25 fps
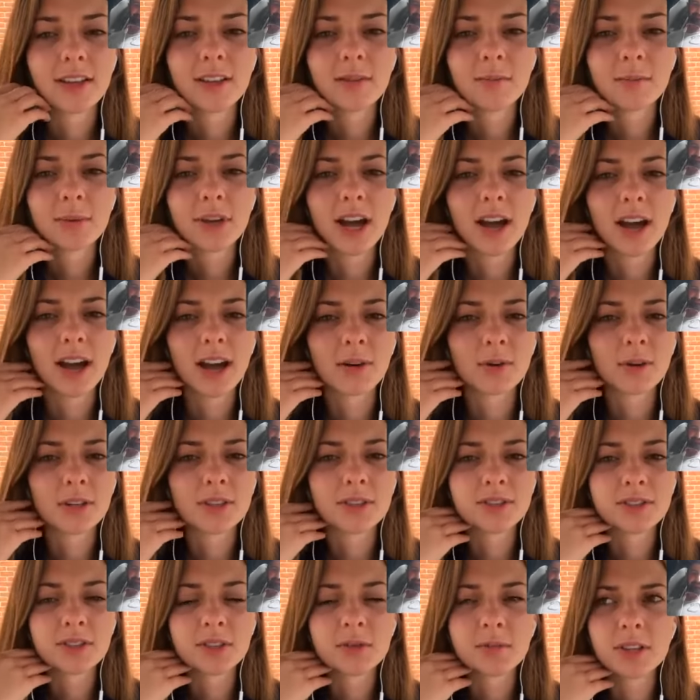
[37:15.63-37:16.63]
But yeah, I would
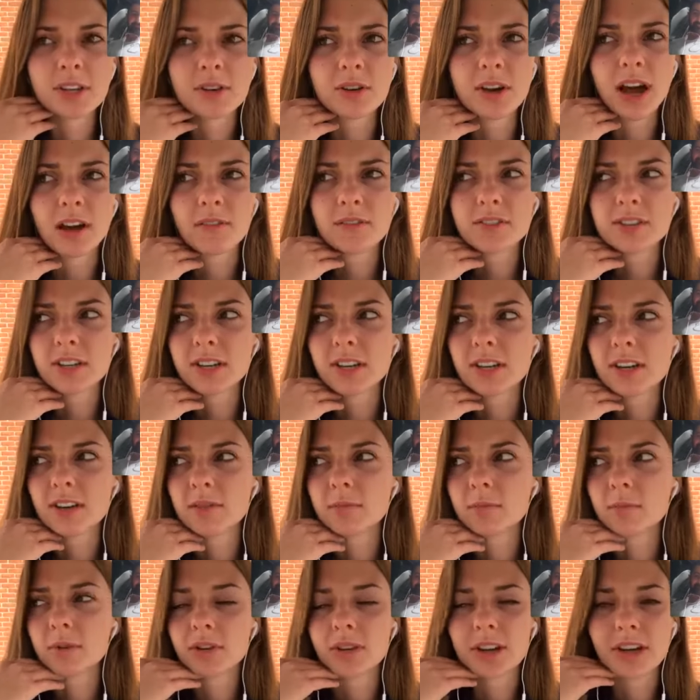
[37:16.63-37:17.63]
assume that you have to get
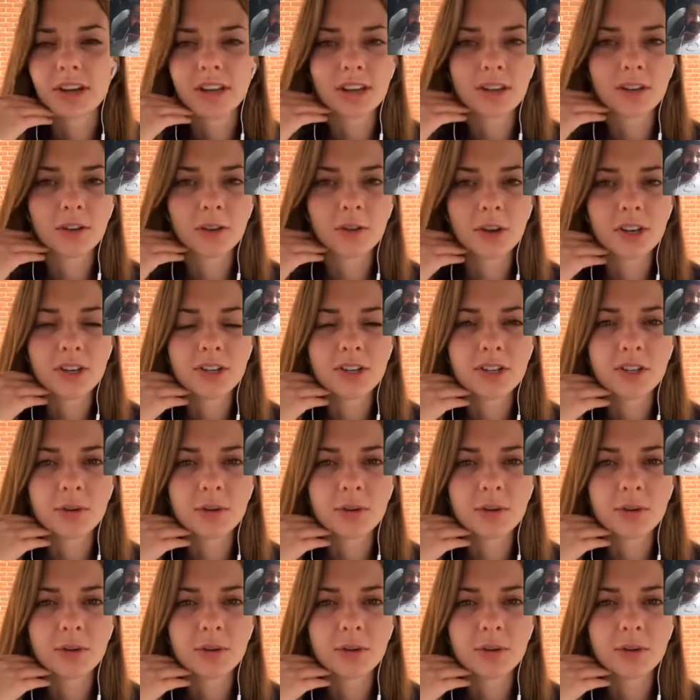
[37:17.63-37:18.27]
good at English.